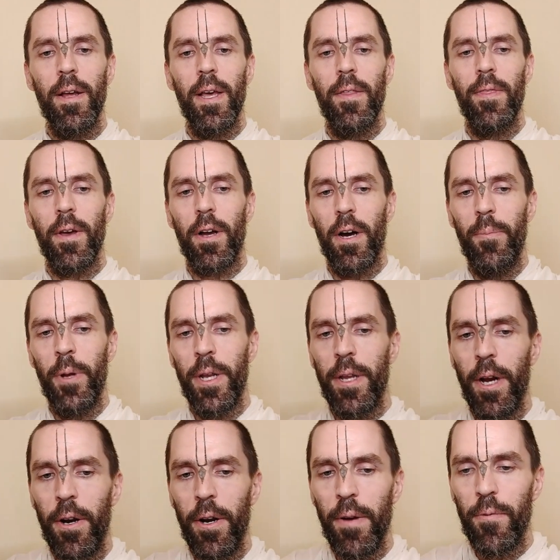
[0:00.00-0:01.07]
in the
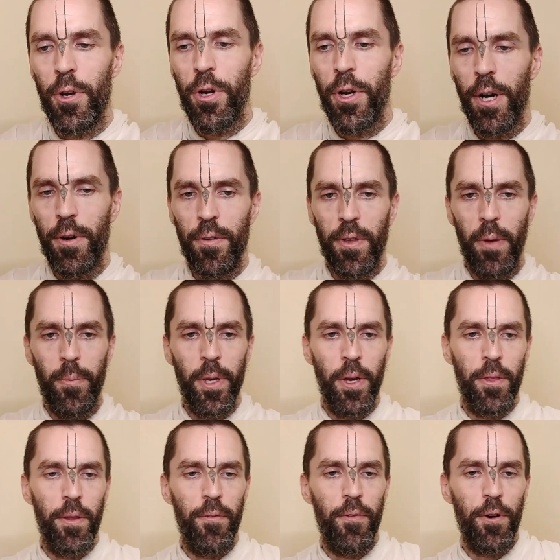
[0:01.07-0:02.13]
commentary of Sridhar Swami on
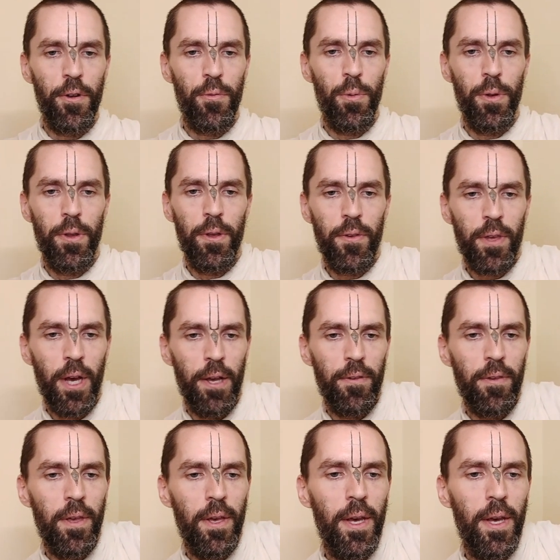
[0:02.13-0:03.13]
the verse we'll discuss,